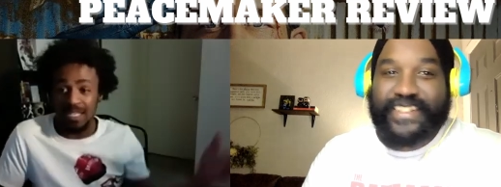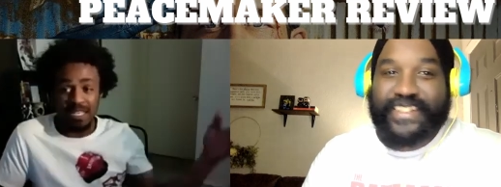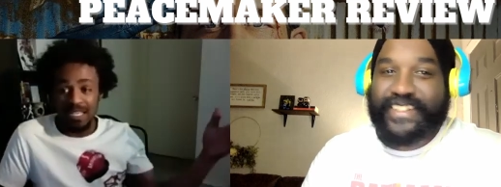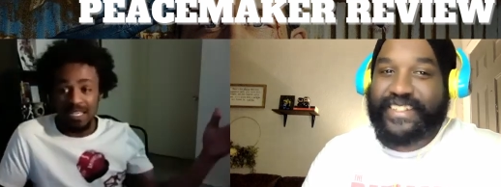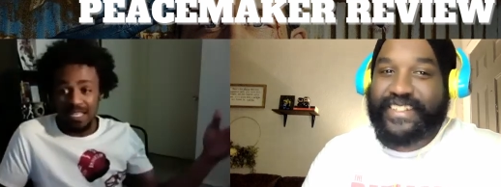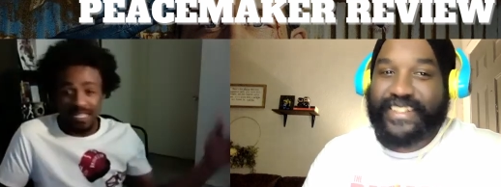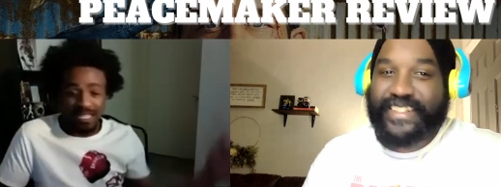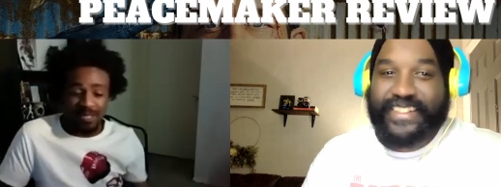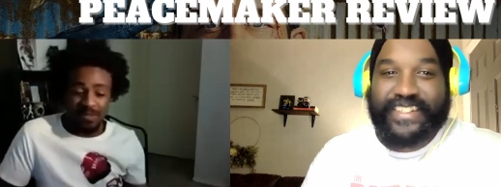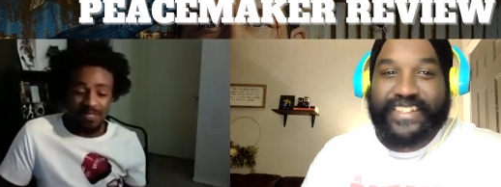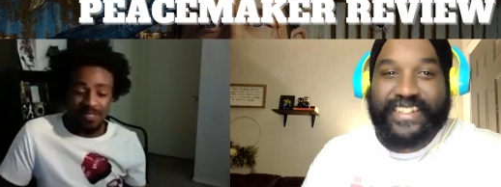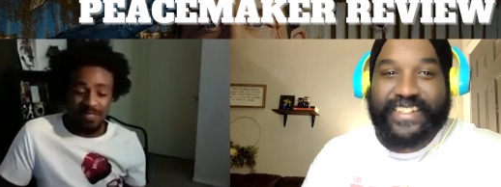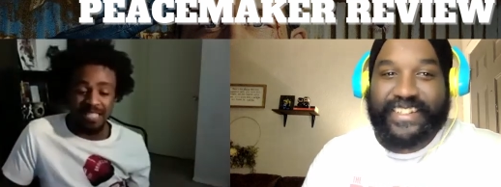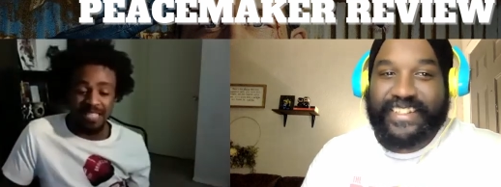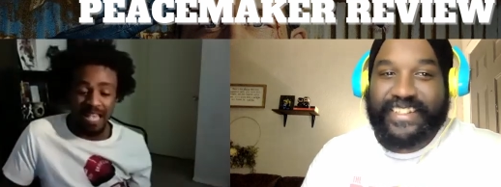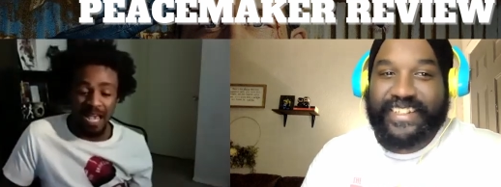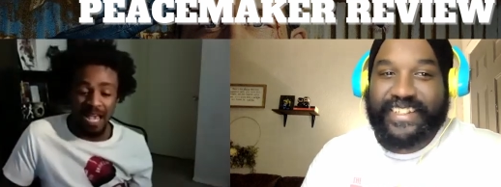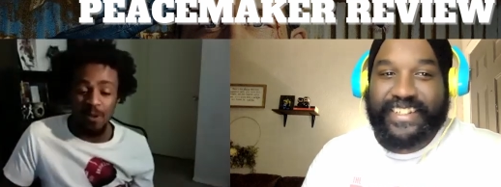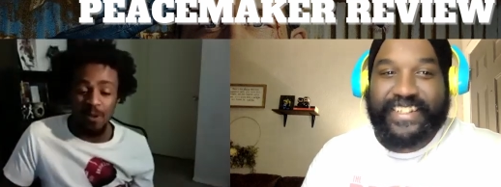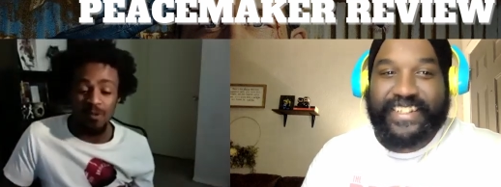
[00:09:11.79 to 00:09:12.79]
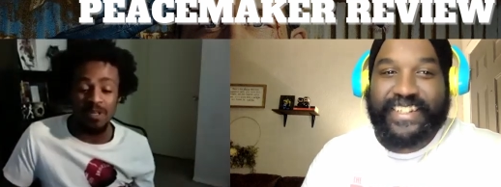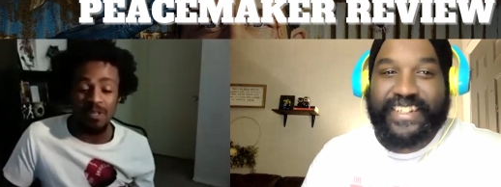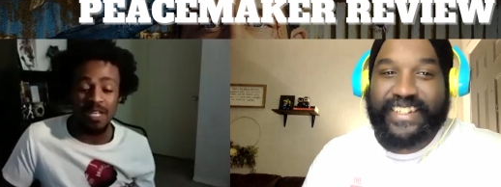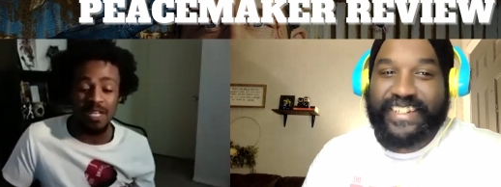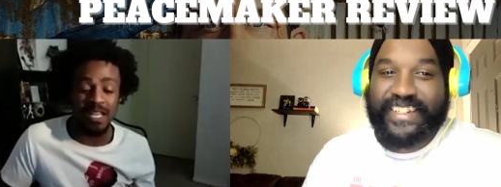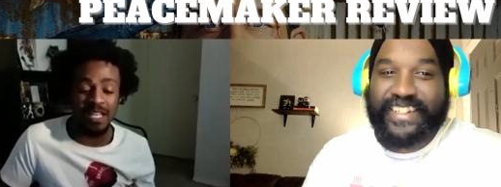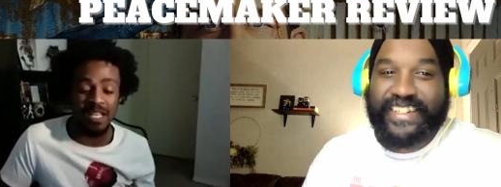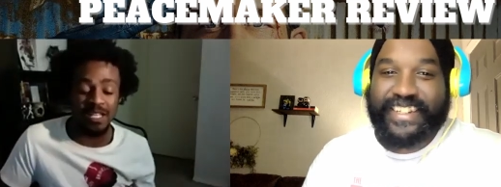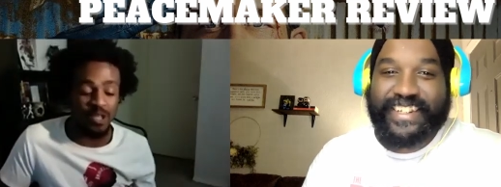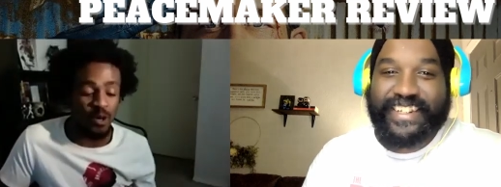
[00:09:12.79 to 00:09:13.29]
Speaker 1: He was just out
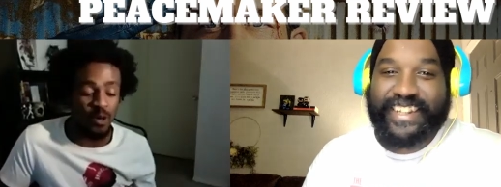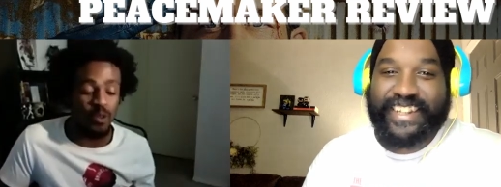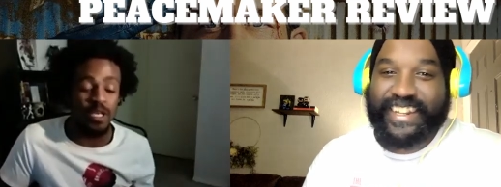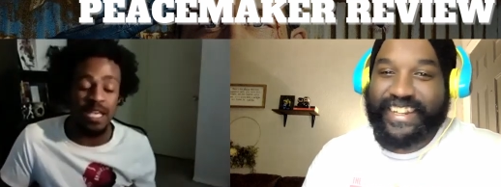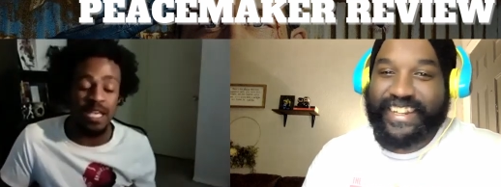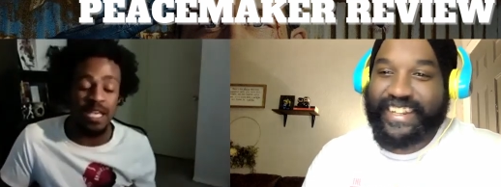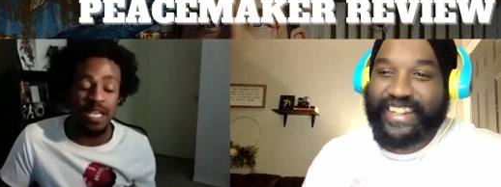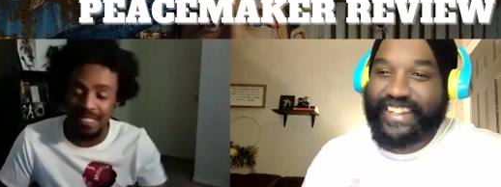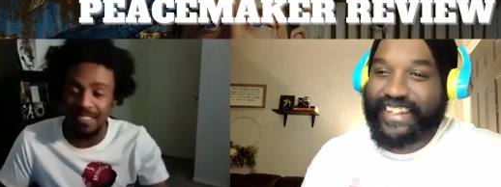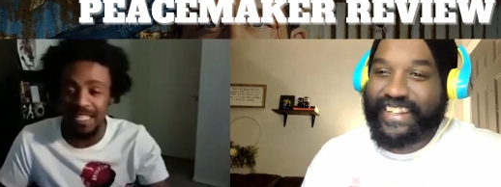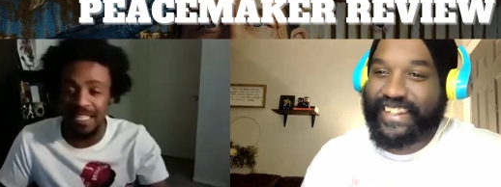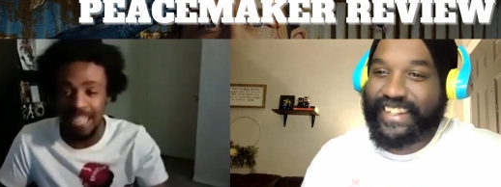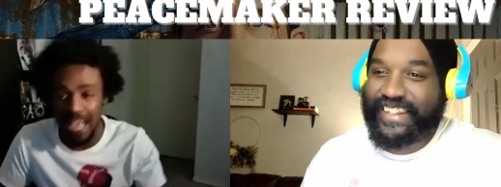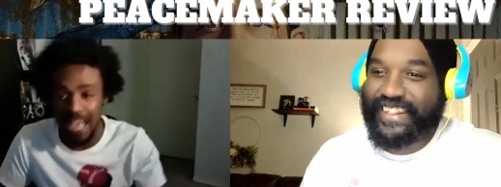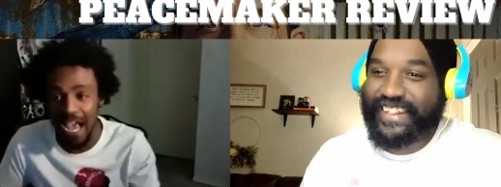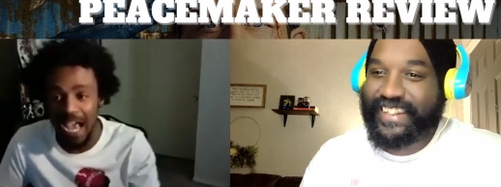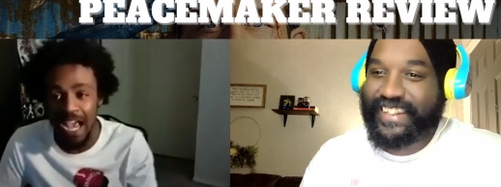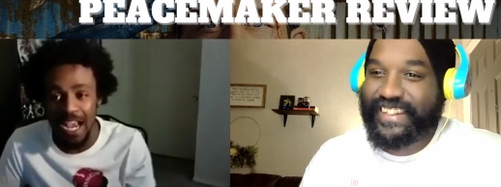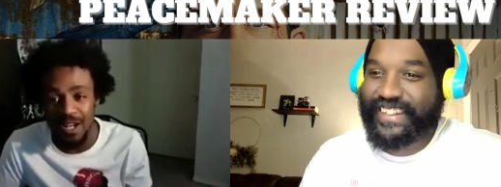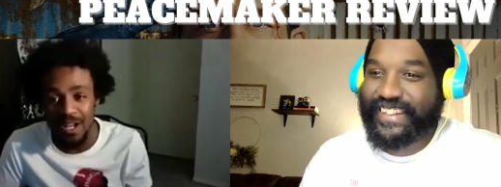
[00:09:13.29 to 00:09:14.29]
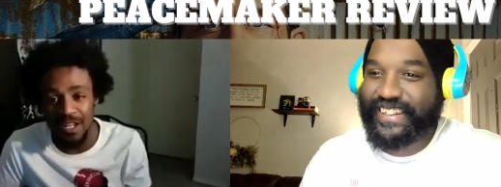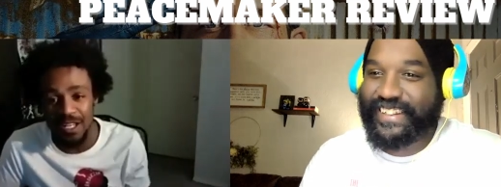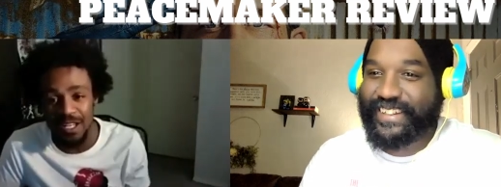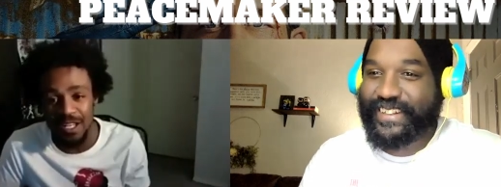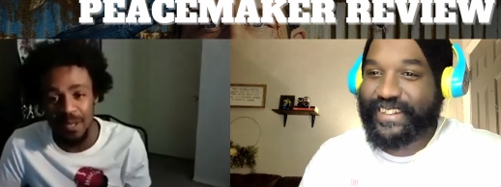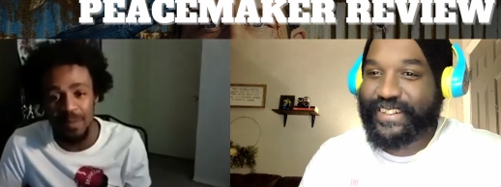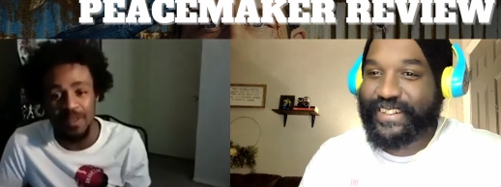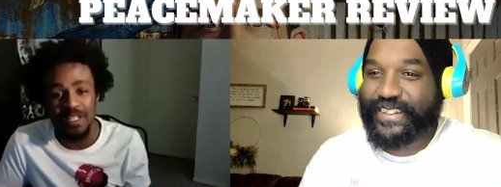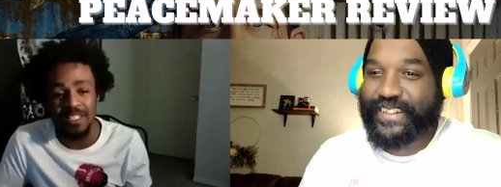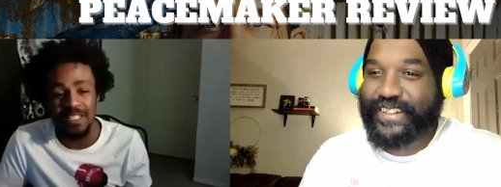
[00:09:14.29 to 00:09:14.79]
there. No, yeah, because they hired him because